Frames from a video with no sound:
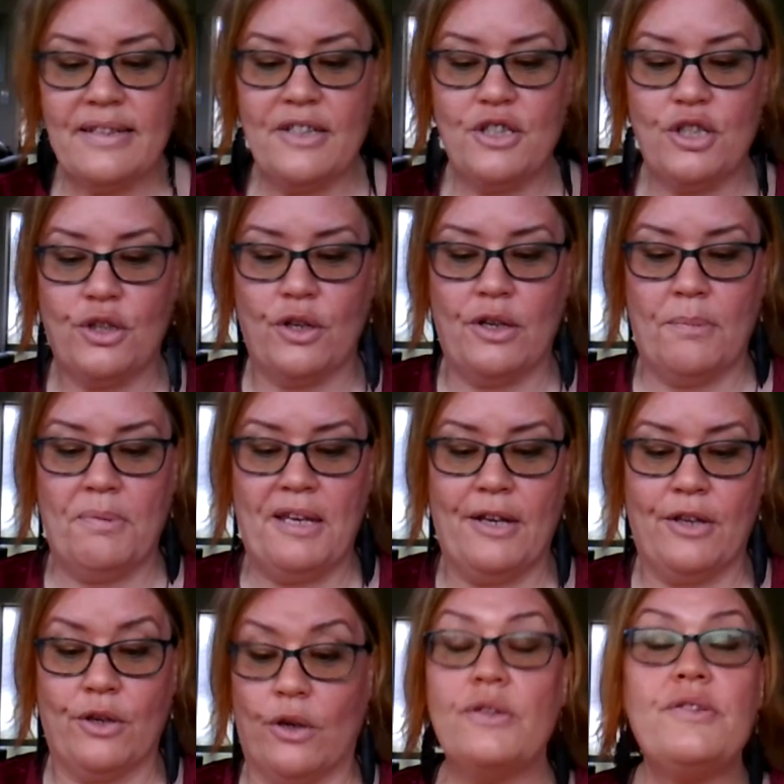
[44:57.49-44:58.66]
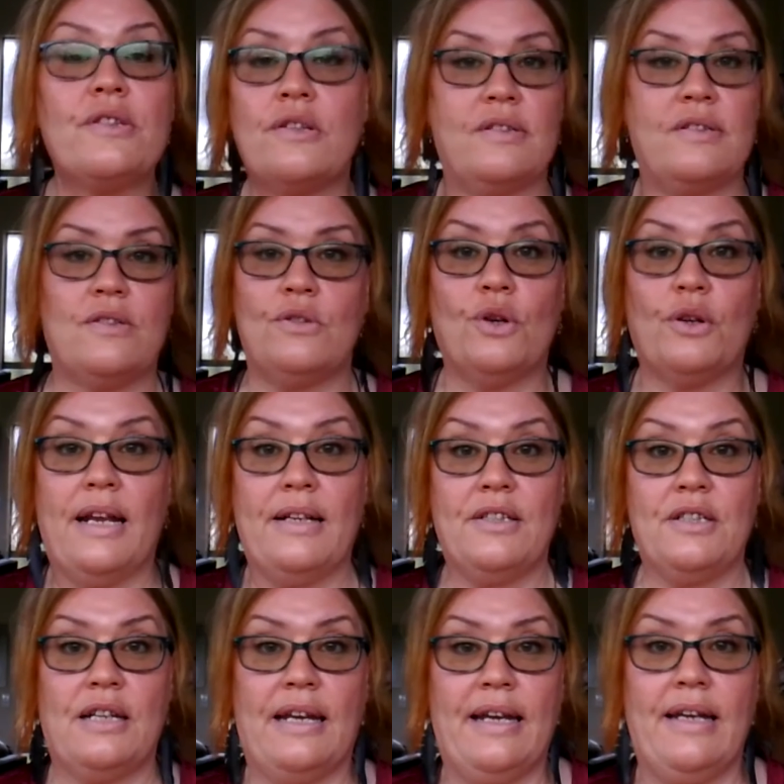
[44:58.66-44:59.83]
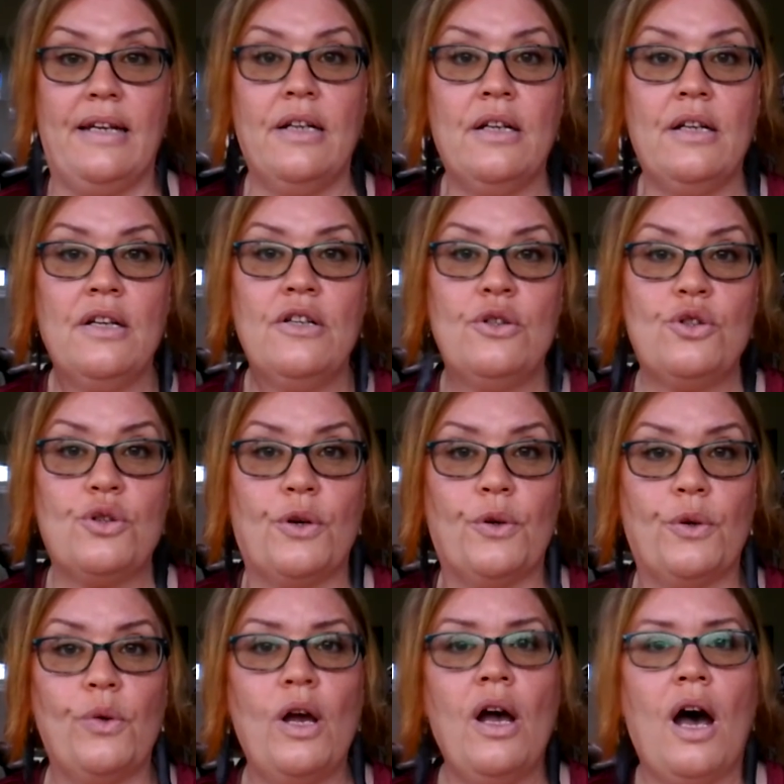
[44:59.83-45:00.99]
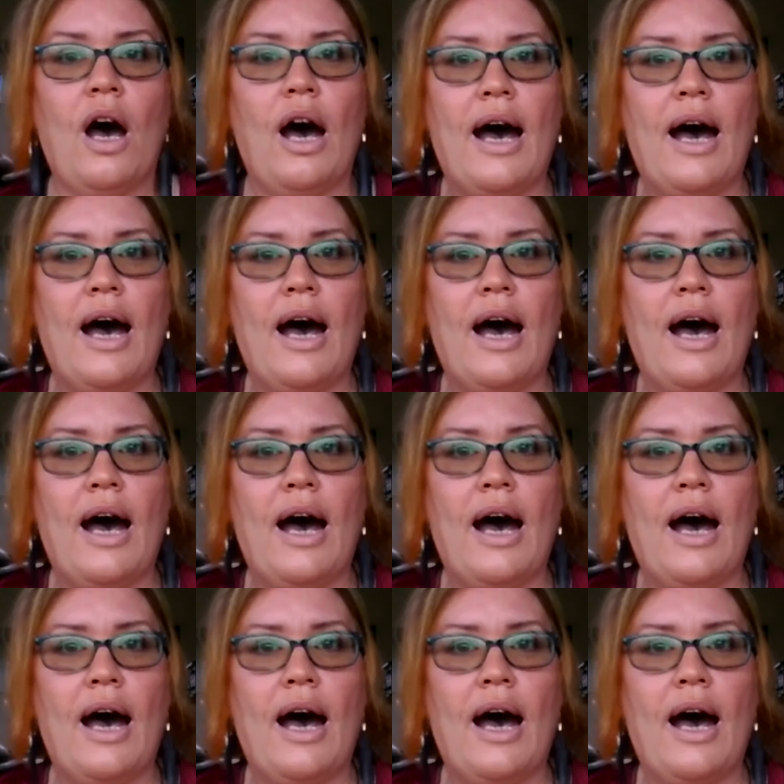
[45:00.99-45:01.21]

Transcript: is actually going to be a ghost, because it's not actually true.